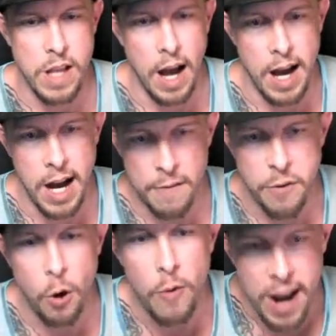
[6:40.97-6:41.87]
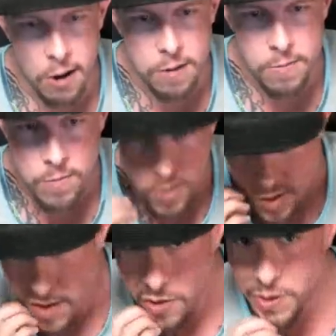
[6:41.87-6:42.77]
uh, for a rare.
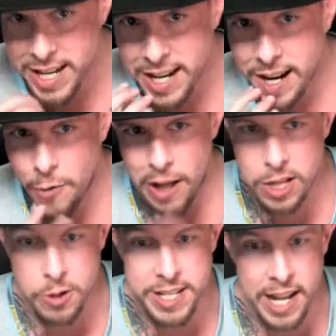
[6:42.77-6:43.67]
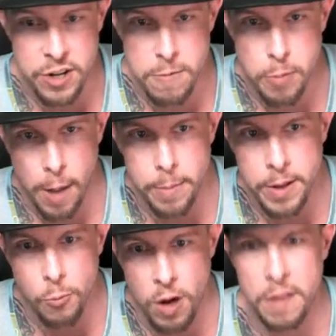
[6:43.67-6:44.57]
We got a Reliquary Tender,
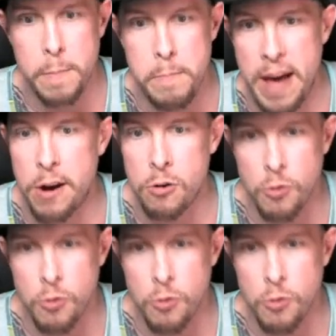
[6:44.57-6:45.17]
probably one of the better